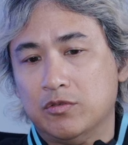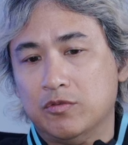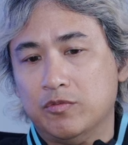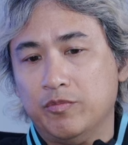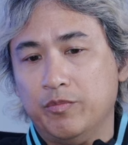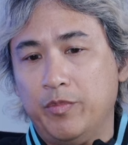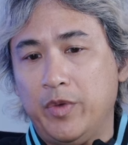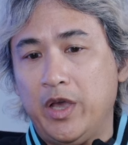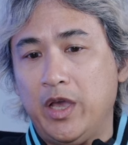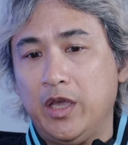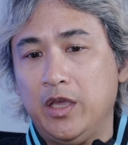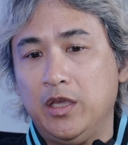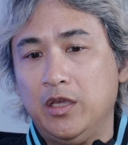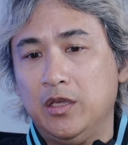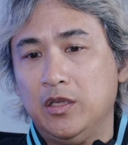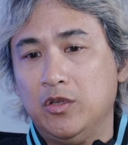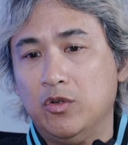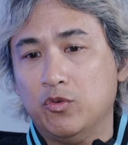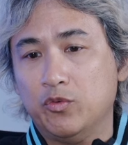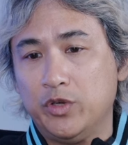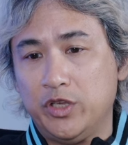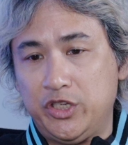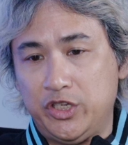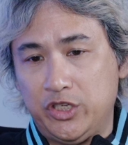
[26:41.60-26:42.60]
my
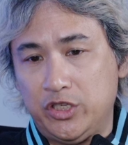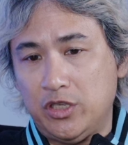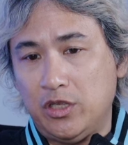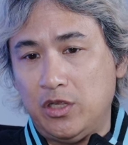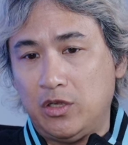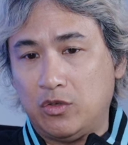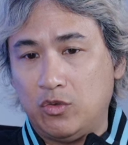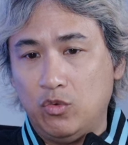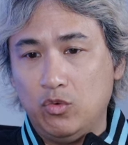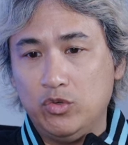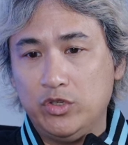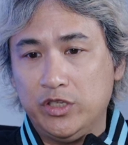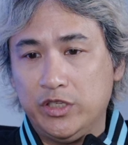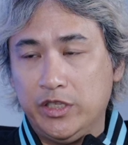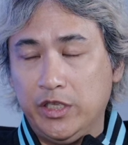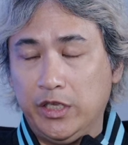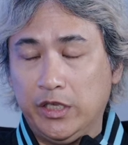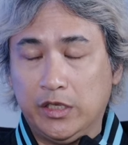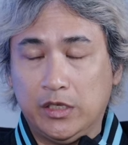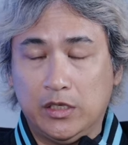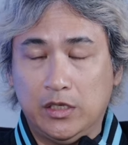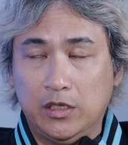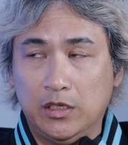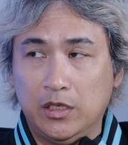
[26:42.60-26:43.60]
original
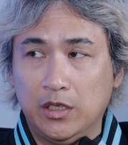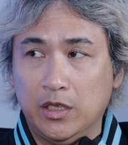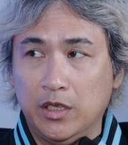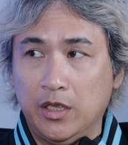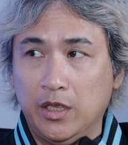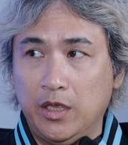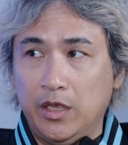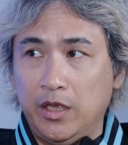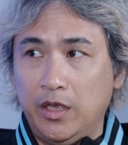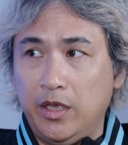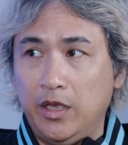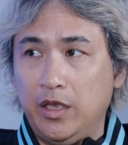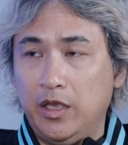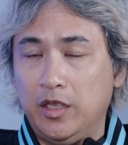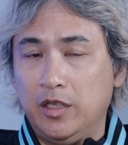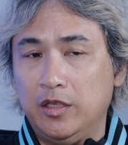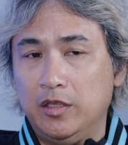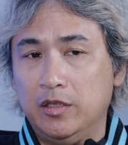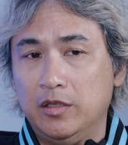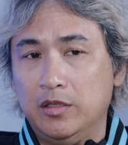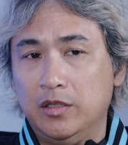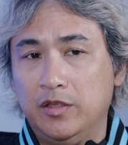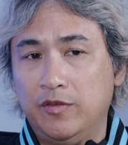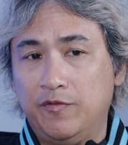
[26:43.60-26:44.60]
acoustic
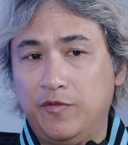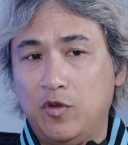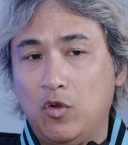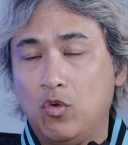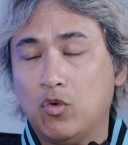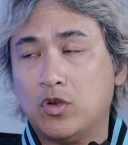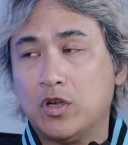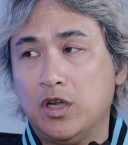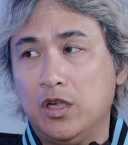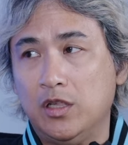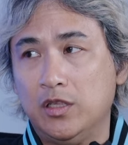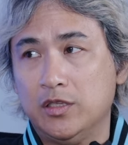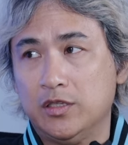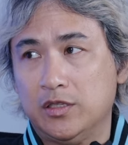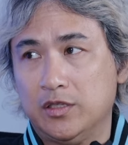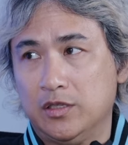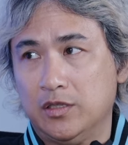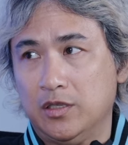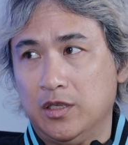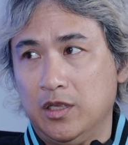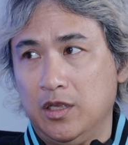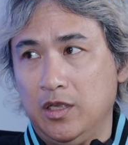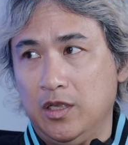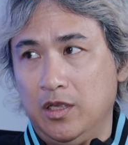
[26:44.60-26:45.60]
and the
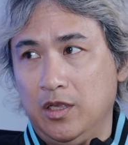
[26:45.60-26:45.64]
vocals.